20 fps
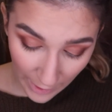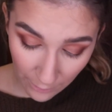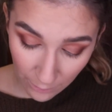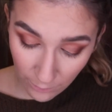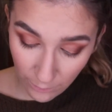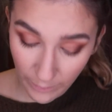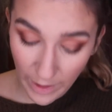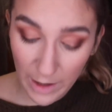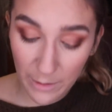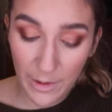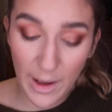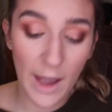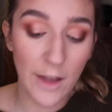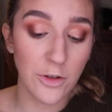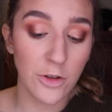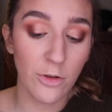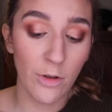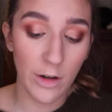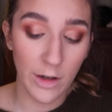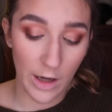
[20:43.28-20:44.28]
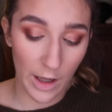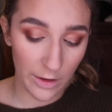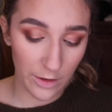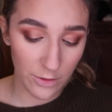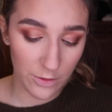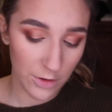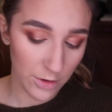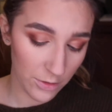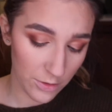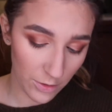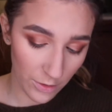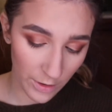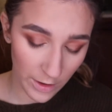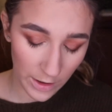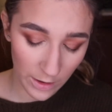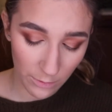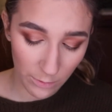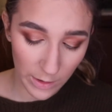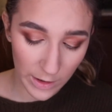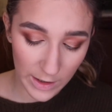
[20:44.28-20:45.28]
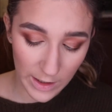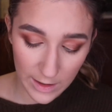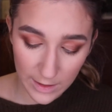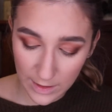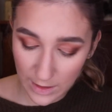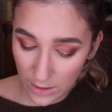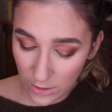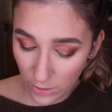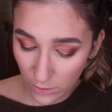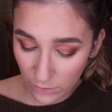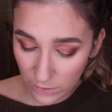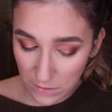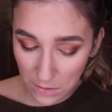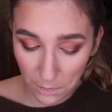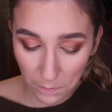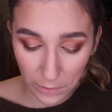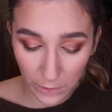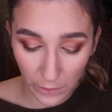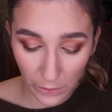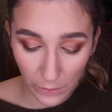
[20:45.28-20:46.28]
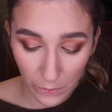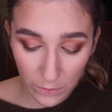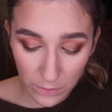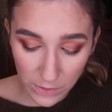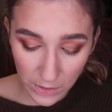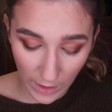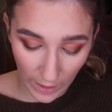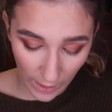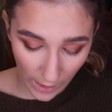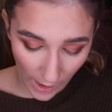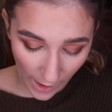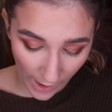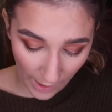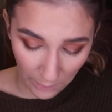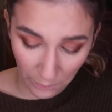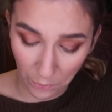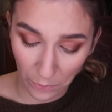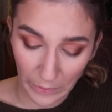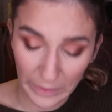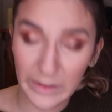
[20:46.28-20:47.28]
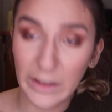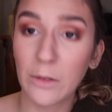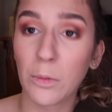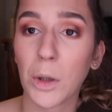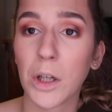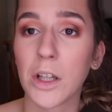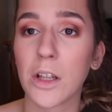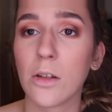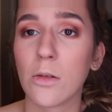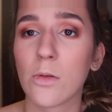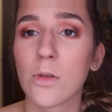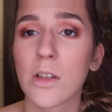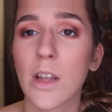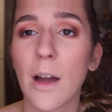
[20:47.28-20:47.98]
maybe I'll do another tutorial with this and use the blues. Like, I really want to use